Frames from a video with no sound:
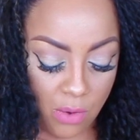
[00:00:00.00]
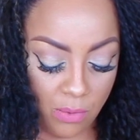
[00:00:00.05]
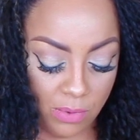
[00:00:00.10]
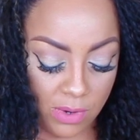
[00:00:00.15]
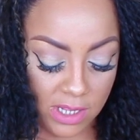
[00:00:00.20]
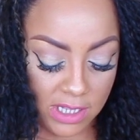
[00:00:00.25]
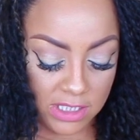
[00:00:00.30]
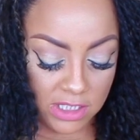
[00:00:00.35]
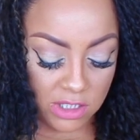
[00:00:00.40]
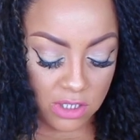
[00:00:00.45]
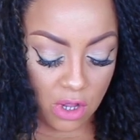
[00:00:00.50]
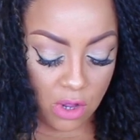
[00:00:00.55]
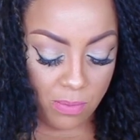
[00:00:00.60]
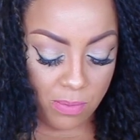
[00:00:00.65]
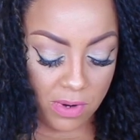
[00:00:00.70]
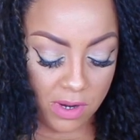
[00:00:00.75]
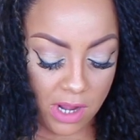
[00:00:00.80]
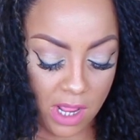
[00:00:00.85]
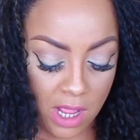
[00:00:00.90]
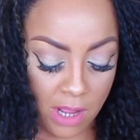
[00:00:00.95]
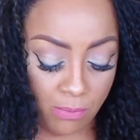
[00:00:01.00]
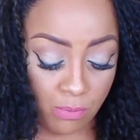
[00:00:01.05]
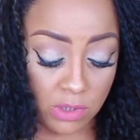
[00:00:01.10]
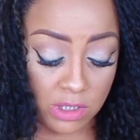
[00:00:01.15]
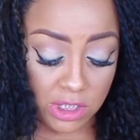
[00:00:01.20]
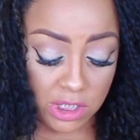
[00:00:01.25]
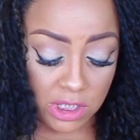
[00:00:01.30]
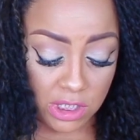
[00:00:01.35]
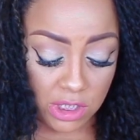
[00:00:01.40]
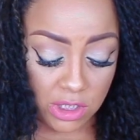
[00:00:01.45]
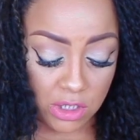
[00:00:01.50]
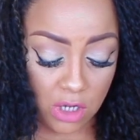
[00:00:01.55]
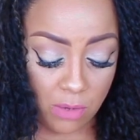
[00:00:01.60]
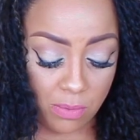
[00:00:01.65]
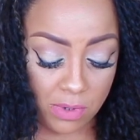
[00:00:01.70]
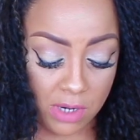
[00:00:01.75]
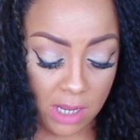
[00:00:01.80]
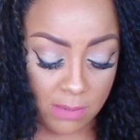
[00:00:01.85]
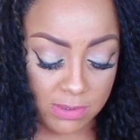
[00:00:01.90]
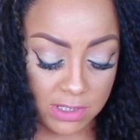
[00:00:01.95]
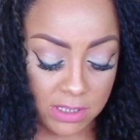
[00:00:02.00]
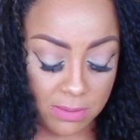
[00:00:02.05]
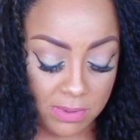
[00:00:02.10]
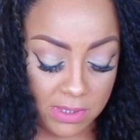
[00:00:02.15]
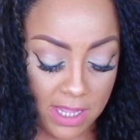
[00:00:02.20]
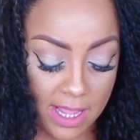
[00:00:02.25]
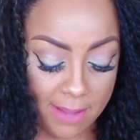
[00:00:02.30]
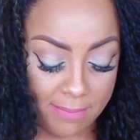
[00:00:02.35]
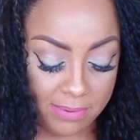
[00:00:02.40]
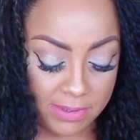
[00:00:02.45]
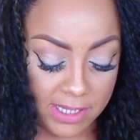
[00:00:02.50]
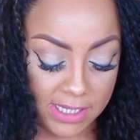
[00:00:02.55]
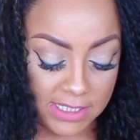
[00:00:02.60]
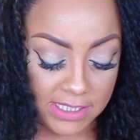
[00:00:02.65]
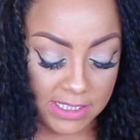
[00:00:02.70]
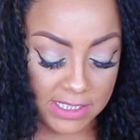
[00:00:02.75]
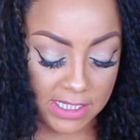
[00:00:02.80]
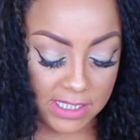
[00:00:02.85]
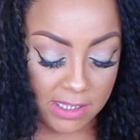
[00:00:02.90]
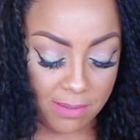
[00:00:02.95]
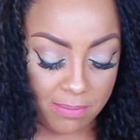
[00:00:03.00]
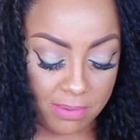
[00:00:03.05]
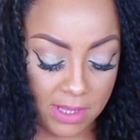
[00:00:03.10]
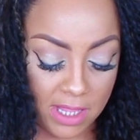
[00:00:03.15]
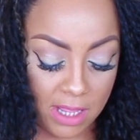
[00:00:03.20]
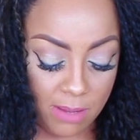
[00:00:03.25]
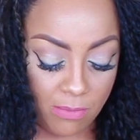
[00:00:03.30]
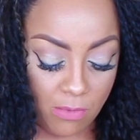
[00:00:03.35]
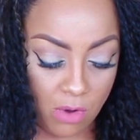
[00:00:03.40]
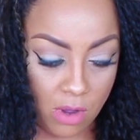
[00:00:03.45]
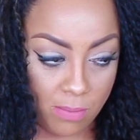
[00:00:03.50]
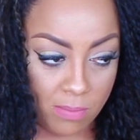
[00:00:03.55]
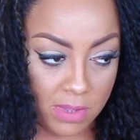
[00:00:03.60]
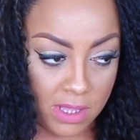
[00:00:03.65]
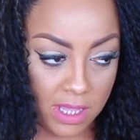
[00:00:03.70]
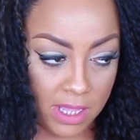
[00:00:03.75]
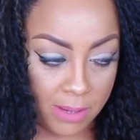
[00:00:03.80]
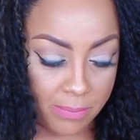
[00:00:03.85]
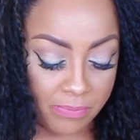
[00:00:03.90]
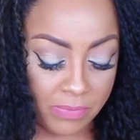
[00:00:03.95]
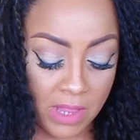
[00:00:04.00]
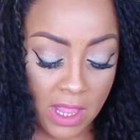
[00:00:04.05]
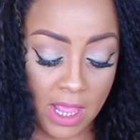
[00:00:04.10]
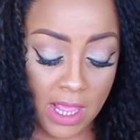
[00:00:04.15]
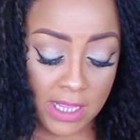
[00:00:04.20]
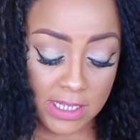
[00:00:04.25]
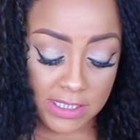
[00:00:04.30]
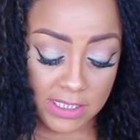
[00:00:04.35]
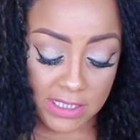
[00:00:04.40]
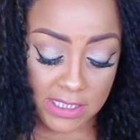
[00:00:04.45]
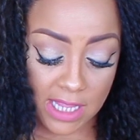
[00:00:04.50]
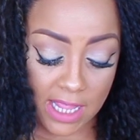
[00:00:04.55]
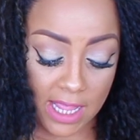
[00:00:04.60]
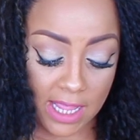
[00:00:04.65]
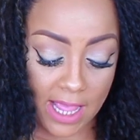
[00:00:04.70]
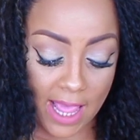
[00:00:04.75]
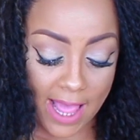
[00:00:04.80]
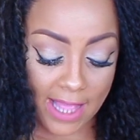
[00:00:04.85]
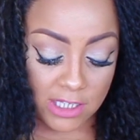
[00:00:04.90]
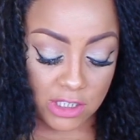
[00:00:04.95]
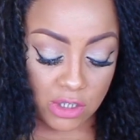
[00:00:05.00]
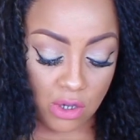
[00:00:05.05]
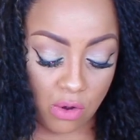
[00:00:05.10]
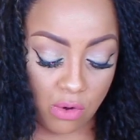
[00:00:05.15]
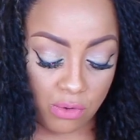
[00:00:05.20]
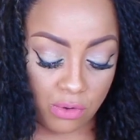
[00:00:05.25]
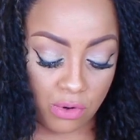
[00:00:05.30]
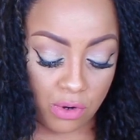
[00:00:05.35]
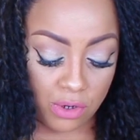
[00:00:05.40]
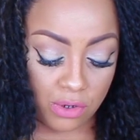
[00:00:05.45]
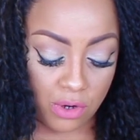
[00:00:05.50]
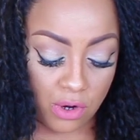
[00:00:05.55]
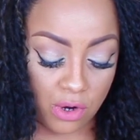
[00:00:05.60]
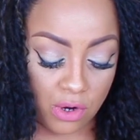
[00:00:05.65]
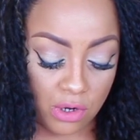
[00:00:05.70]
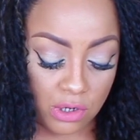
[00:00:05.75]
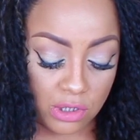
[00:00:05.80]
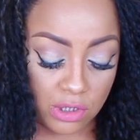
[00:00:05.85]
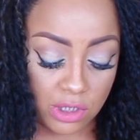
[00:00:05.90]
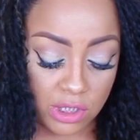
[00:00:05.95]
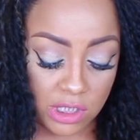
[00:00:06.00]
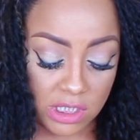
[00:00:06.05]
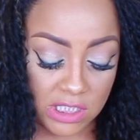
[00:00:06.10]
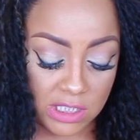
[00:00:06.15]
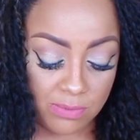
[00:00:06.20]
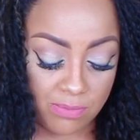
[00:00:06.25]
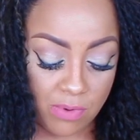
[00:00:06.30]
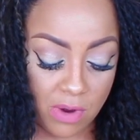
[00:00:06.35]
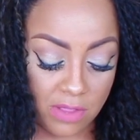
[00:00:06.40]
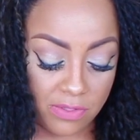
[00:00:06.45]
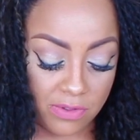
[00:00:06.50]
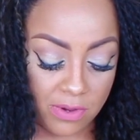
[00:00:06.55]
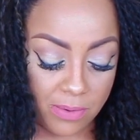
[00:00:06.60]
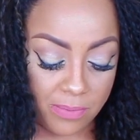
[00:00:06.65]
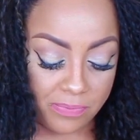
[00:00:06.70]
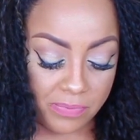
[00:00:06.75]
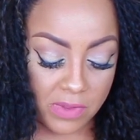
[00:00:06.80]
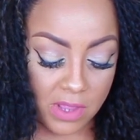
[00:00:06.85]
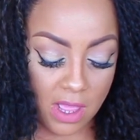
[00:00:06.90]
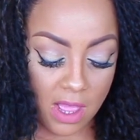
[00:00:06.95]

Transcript: When he sobered up, when she sobered up, she began placing the blame on me, saying I told on her to his brother.